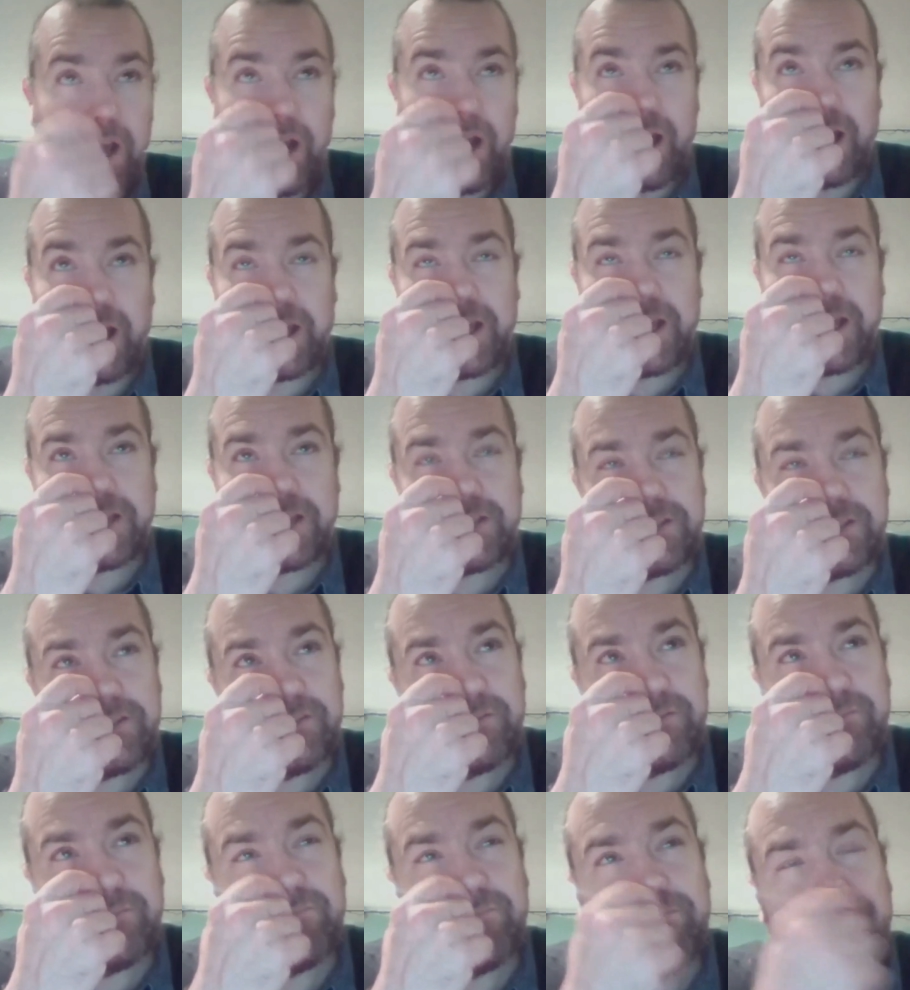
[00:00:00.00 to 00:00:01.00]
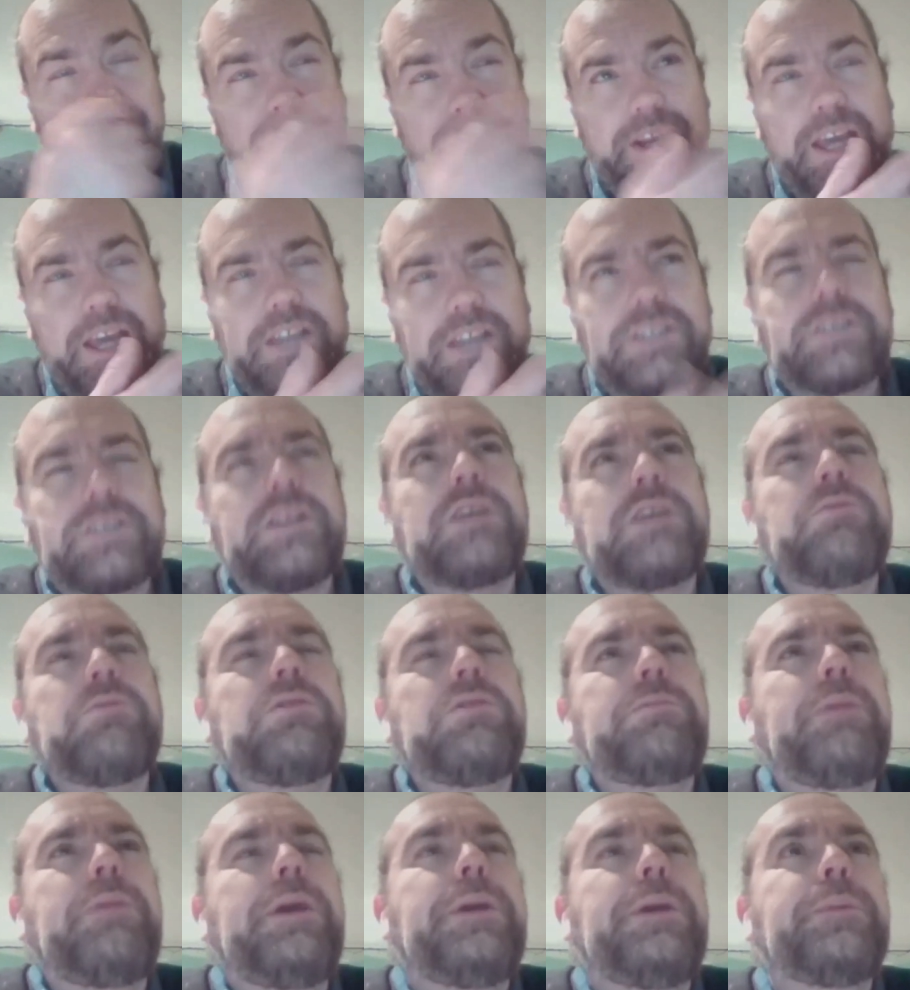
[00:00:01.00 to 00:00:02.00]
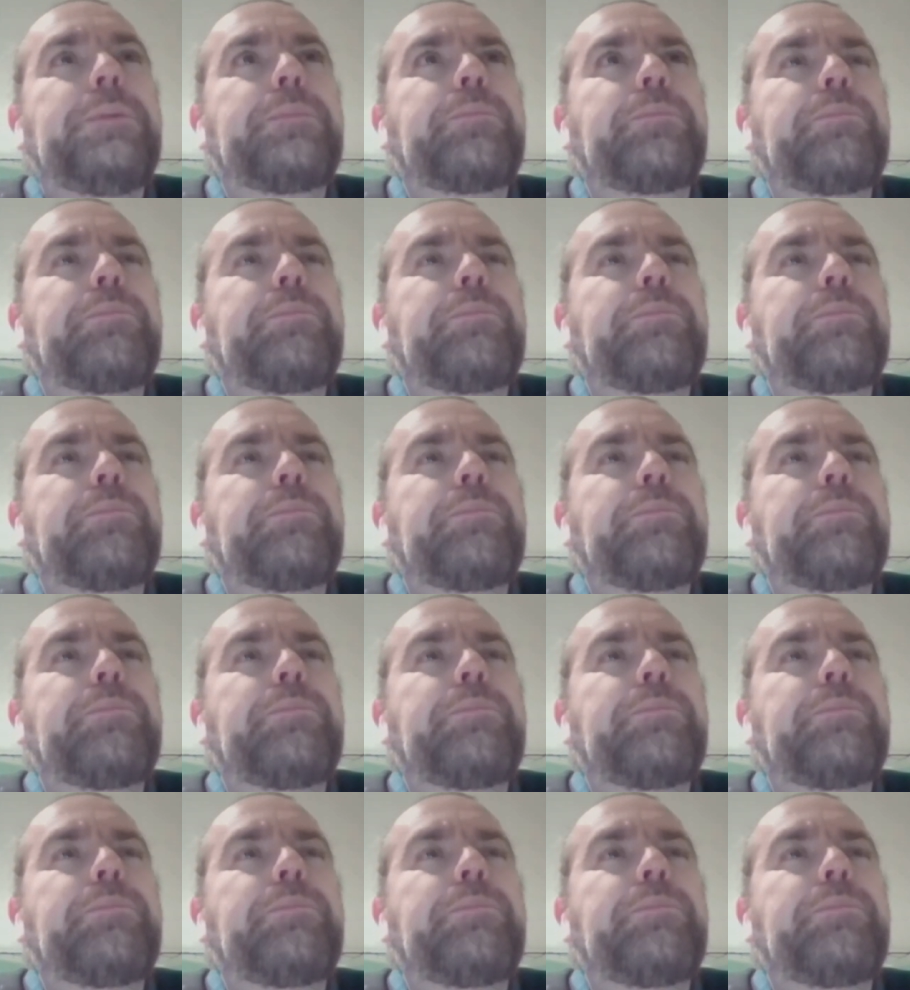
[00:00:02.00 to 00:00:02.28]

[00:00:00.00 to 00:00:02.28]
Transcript: I guess the next thing would be,